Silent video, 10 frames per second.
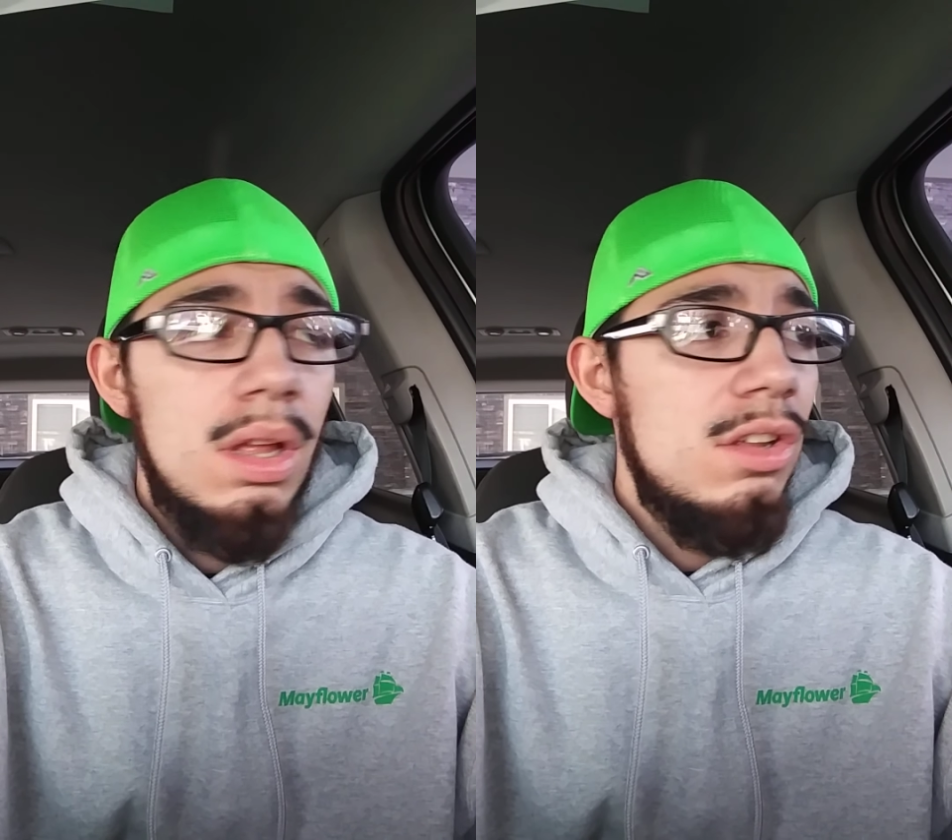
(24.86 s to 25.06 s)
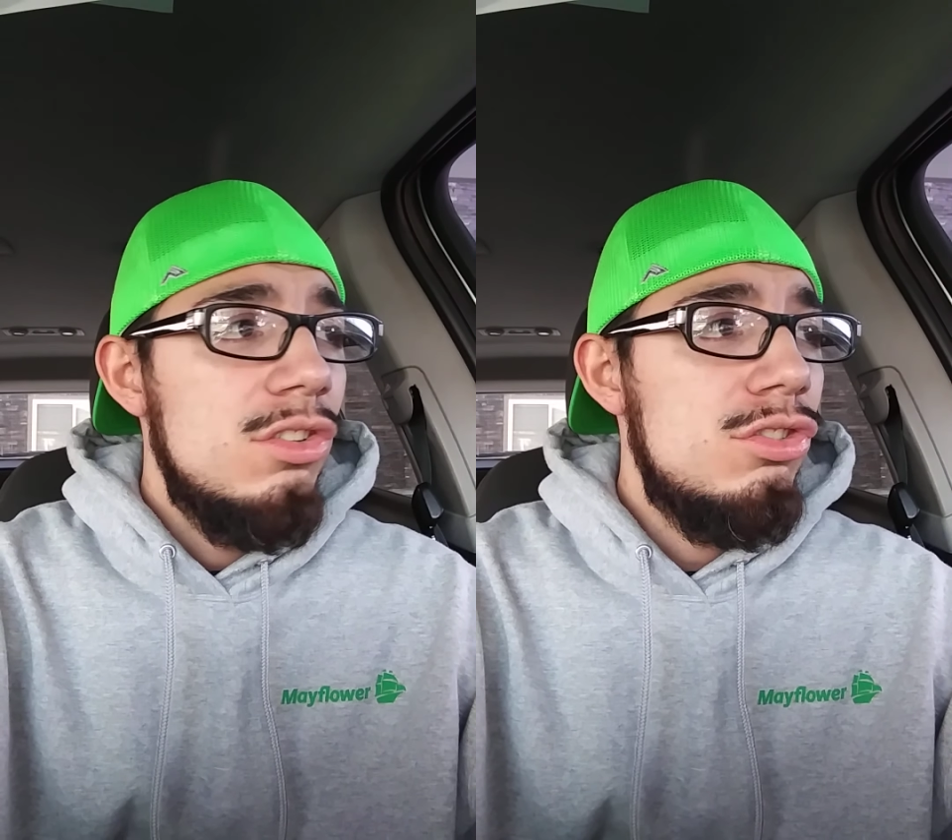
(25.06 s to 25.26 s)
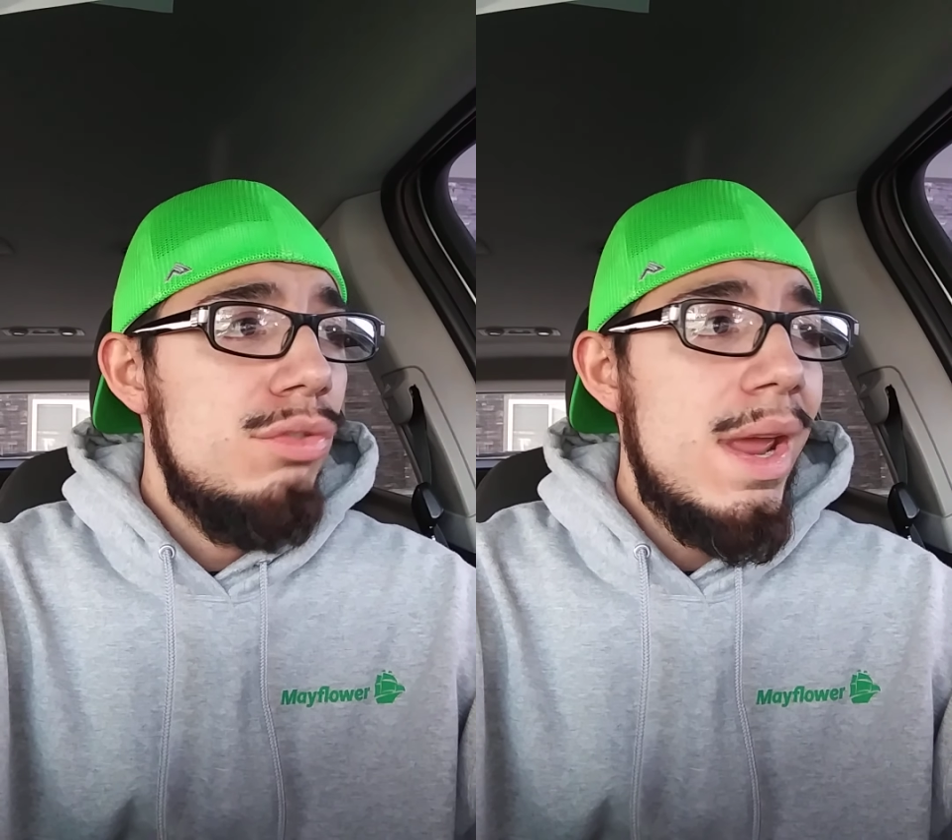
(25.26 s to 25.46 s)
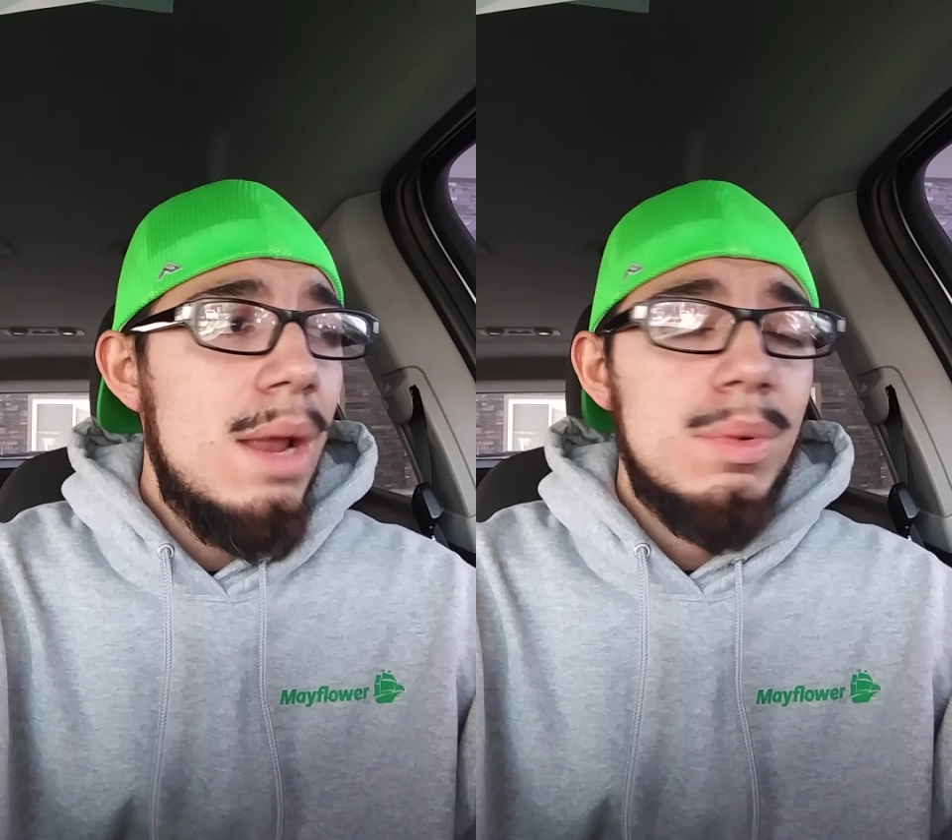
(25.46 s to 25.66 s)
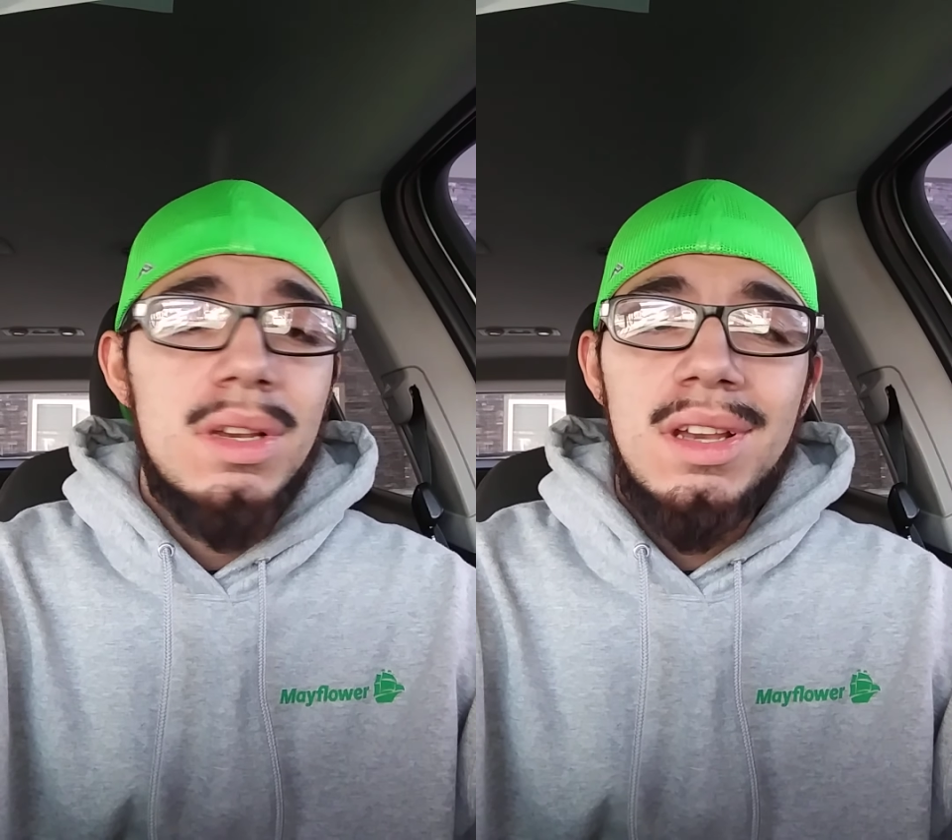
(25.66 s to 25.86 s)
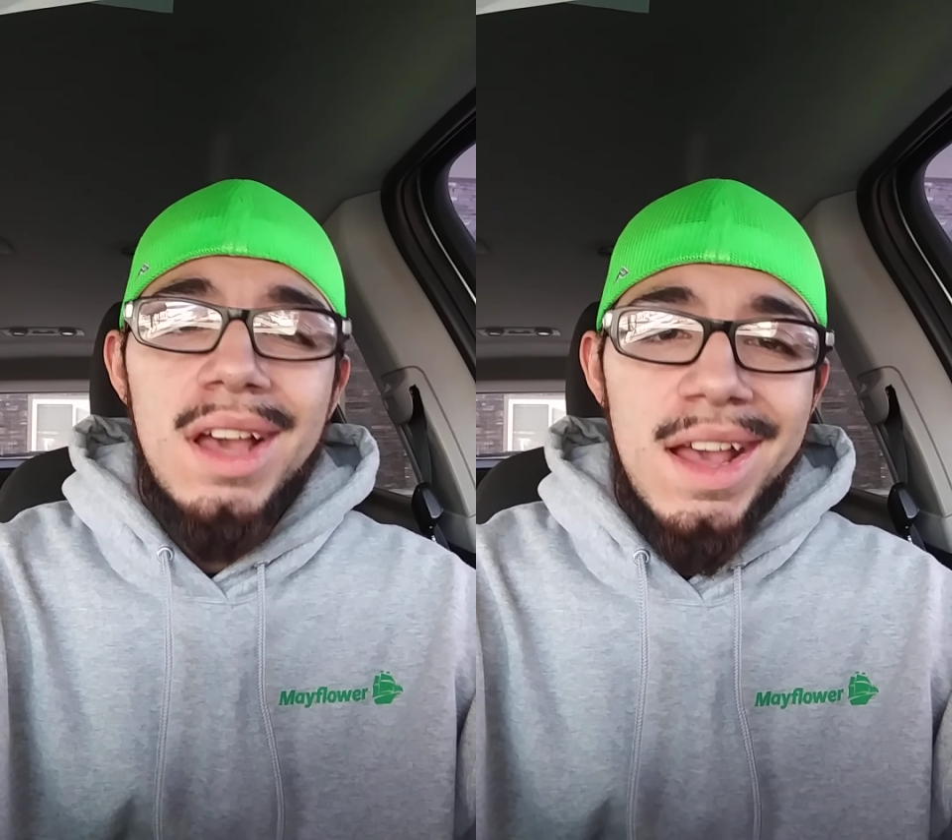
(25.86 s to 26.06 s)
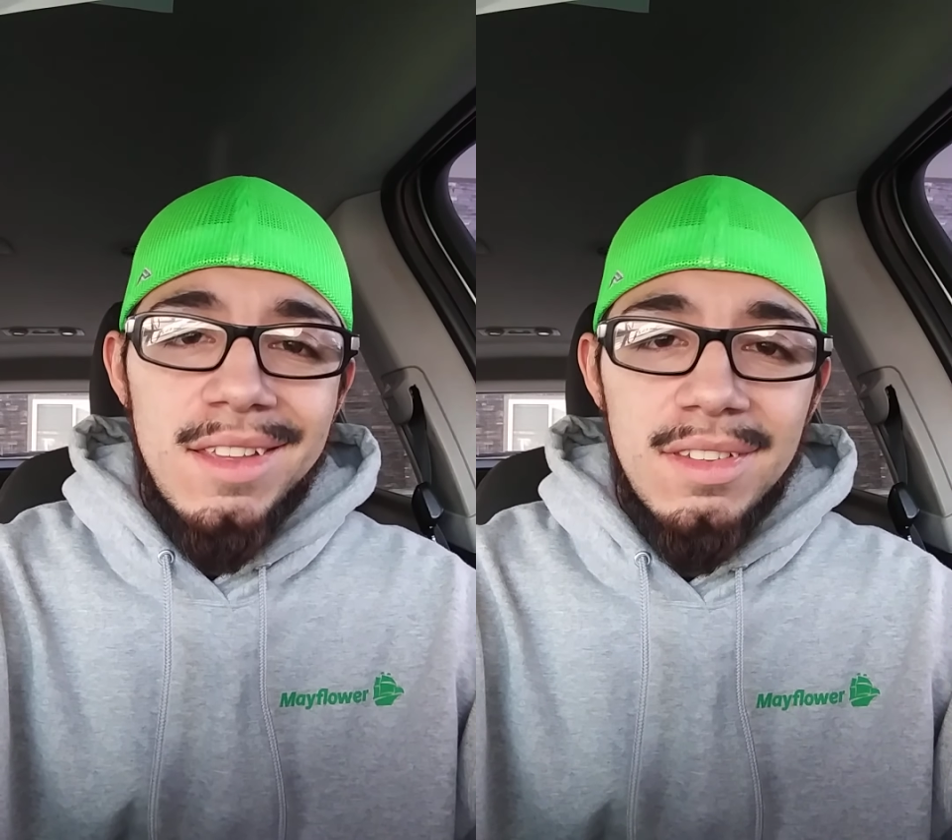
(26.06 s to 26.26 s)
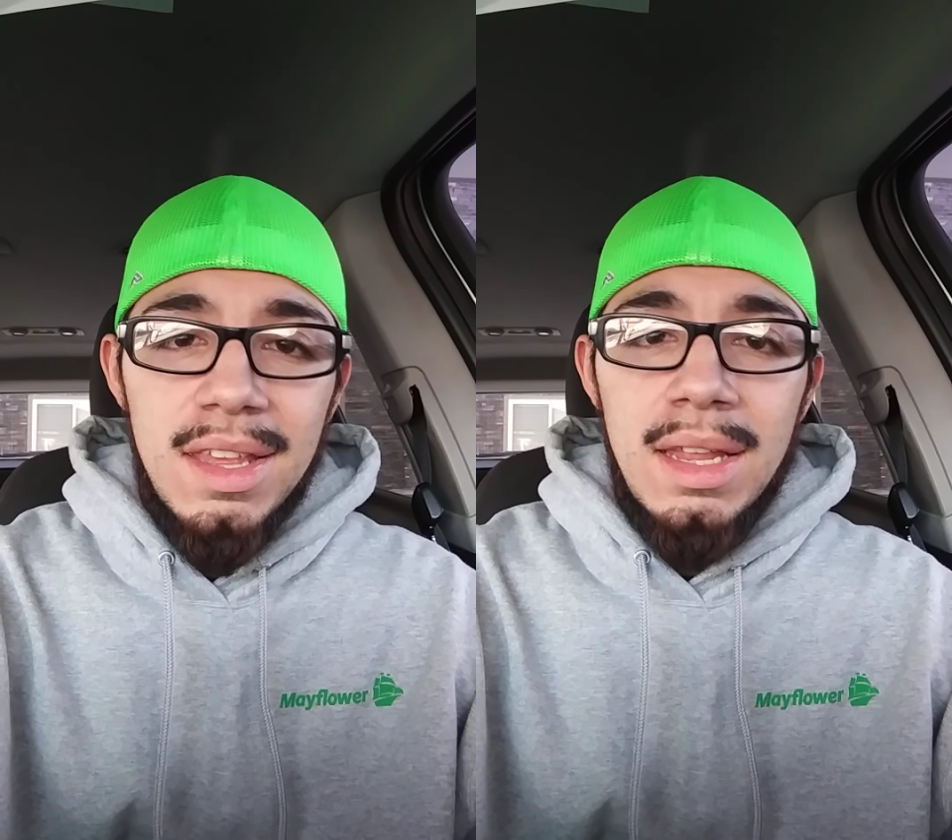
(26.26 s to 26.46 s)
Straight up
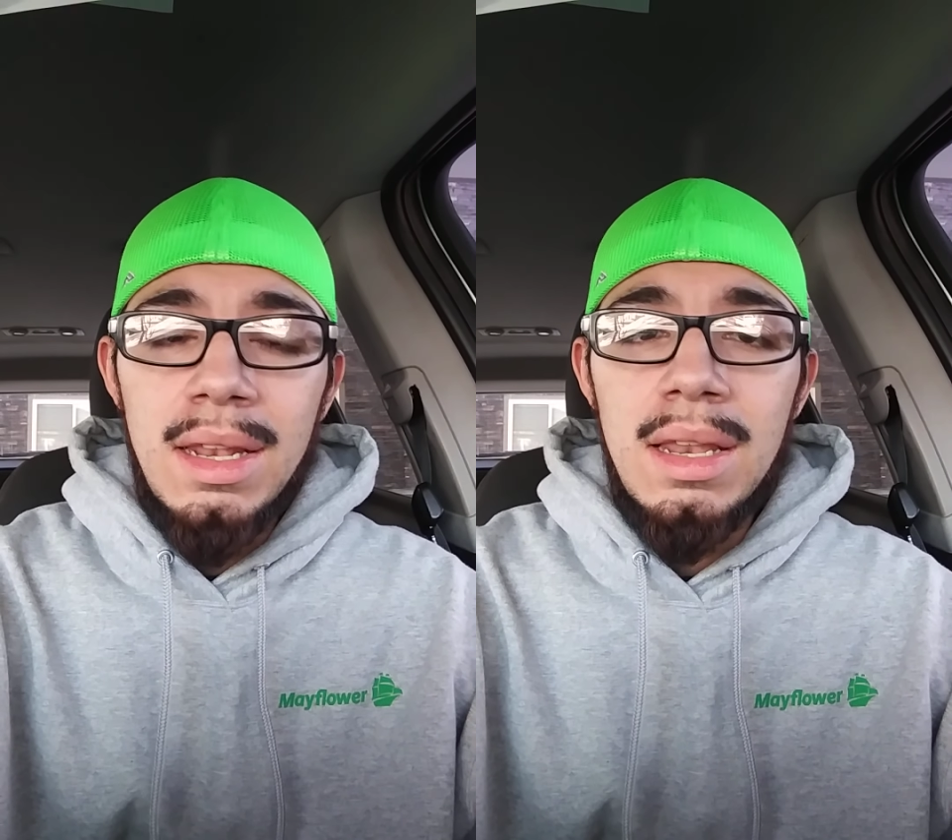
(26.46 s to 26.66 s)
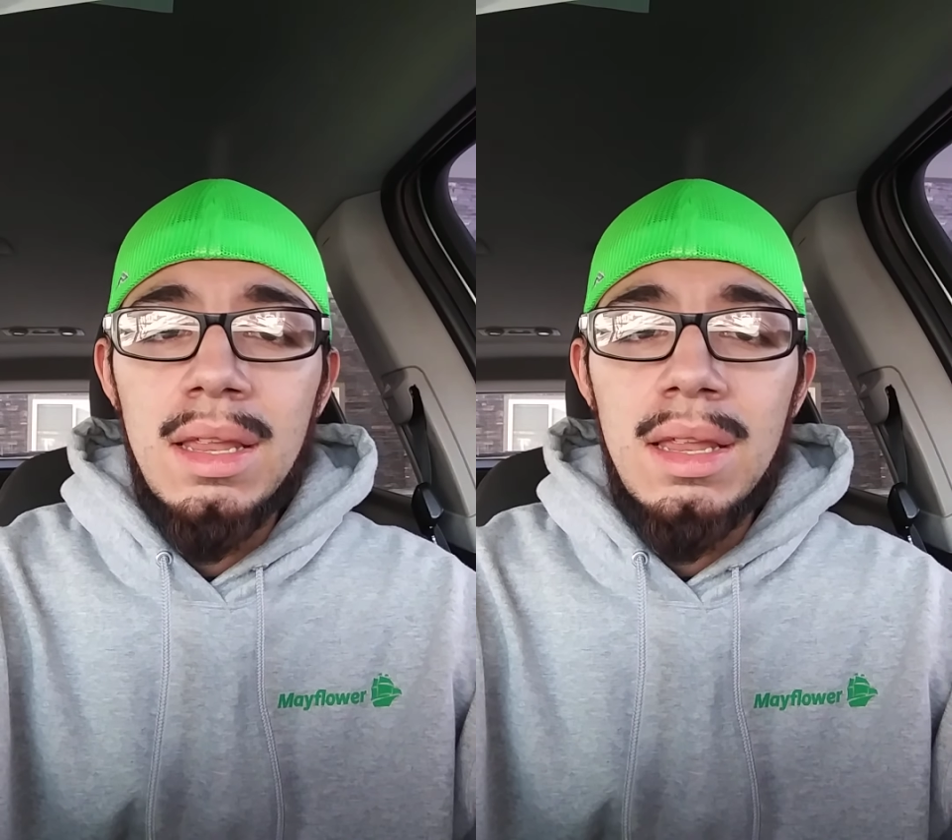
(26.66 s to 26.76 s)
cussing